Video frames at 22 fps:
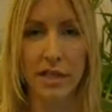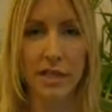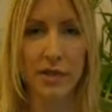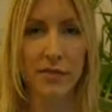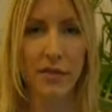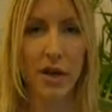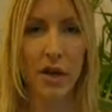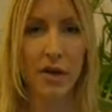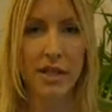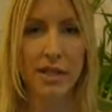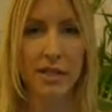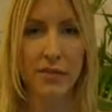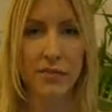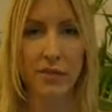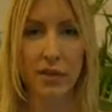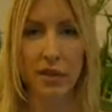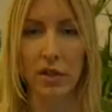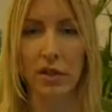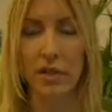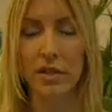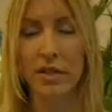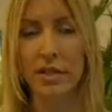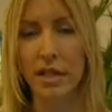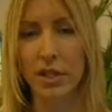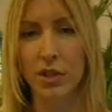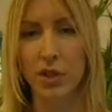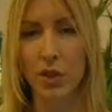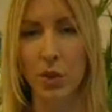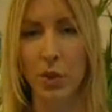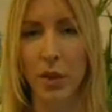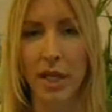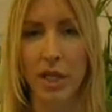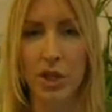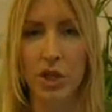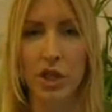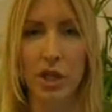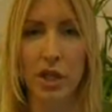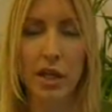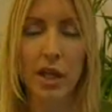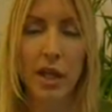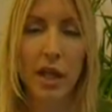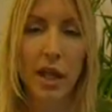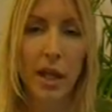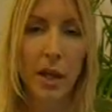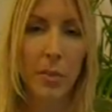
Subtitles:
It's a very difficult situation.